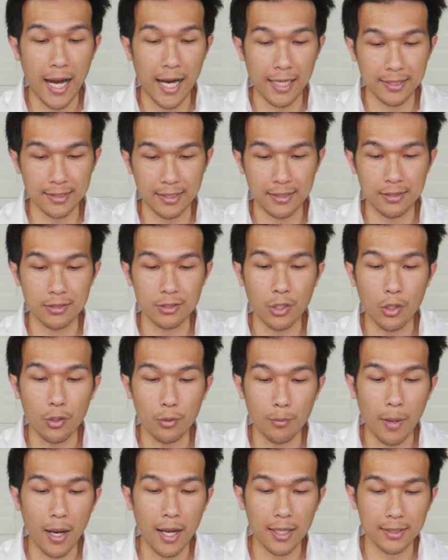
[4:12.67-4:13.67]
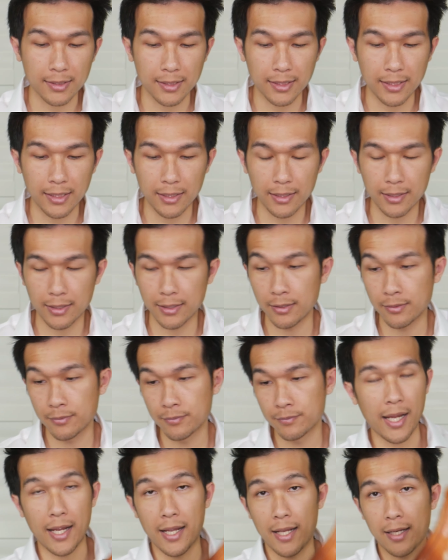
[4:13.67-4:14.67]
accent toe box here
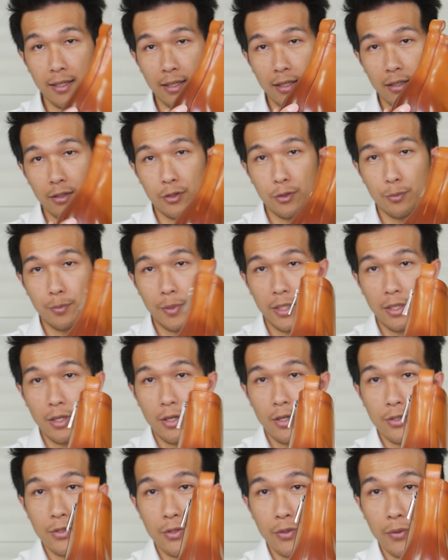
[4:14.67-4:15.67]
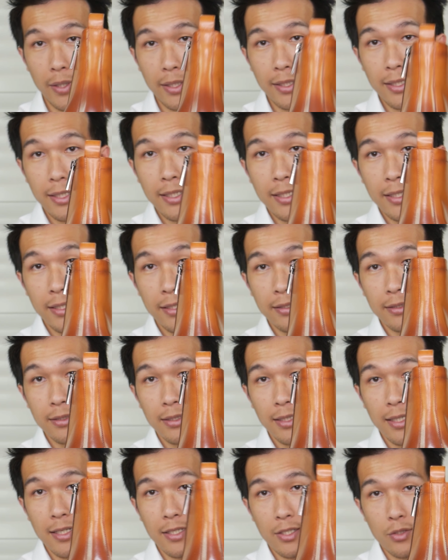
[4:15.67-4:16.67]
and a little bit also at the
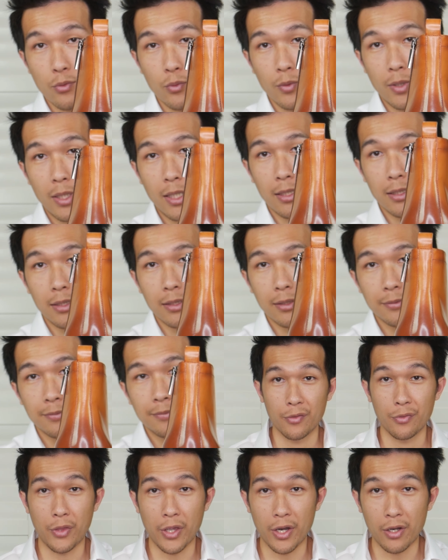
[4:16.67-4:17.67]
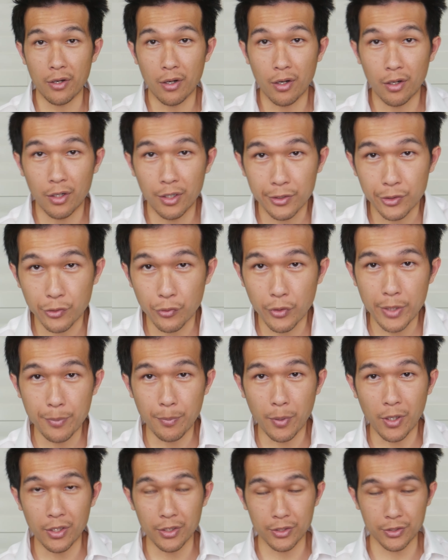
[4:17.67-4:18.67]
heel as well. There are 3
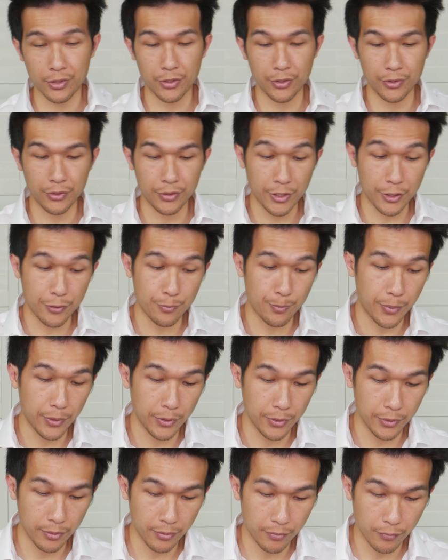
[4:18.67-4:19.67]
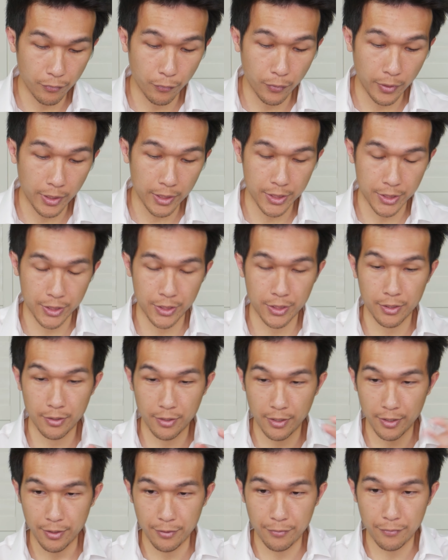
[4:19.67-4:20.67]
parts to this boot, which
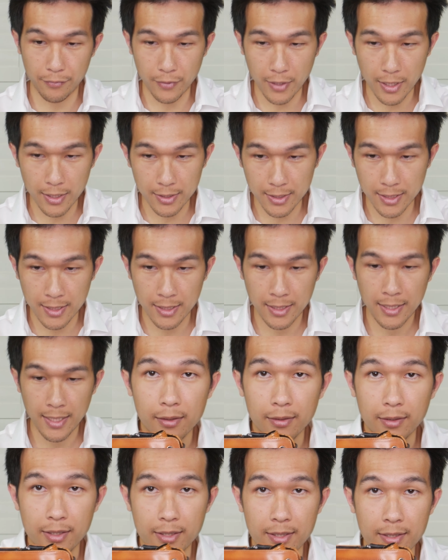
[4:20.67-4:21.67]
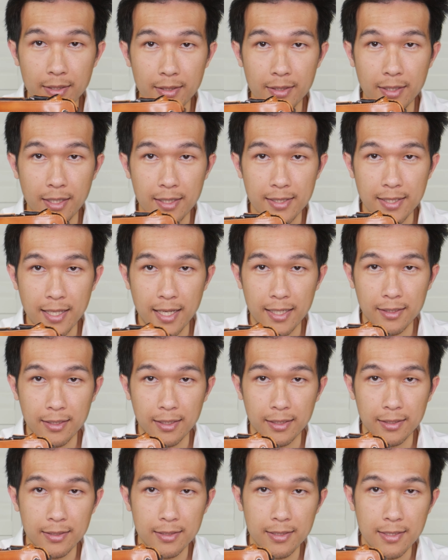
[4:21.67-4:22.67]
the front, this is the
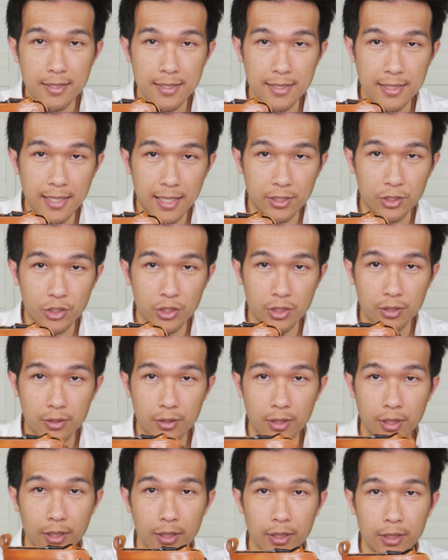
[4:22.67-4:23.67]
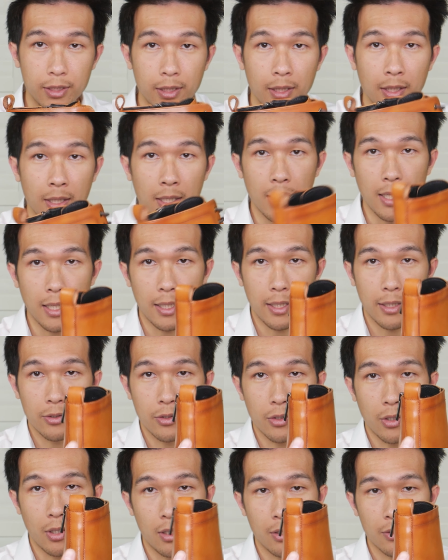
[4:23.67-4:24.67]
second section here, and then
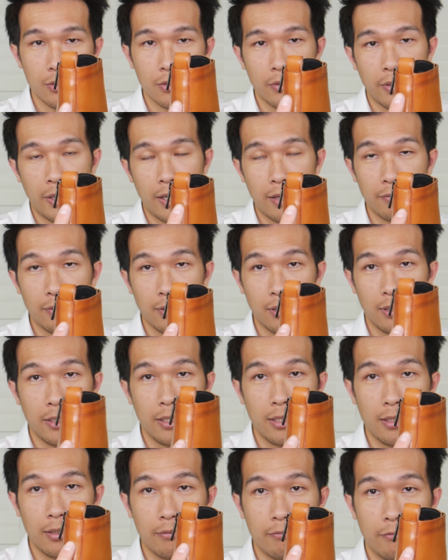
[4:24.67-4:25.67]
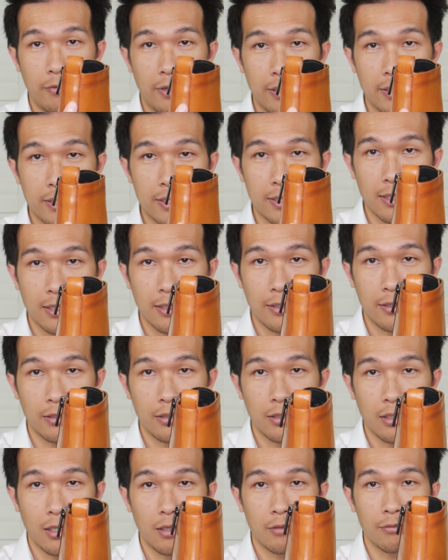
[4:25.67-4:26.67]
you also have a very
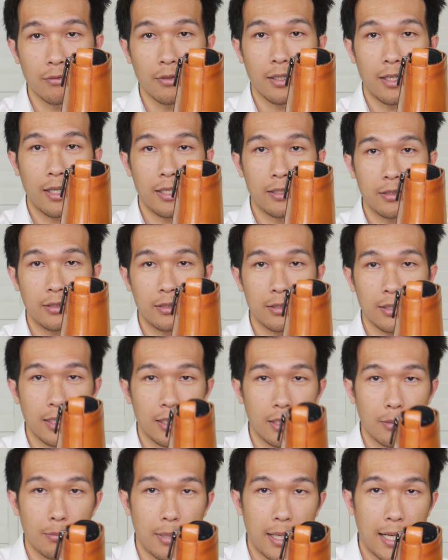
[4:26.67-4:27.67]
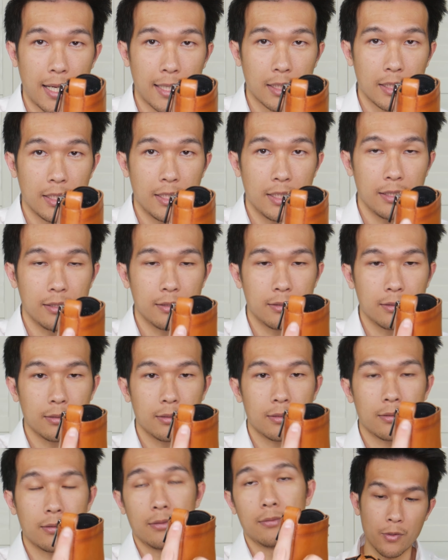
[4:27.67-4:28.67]
slither of leather at the back heels.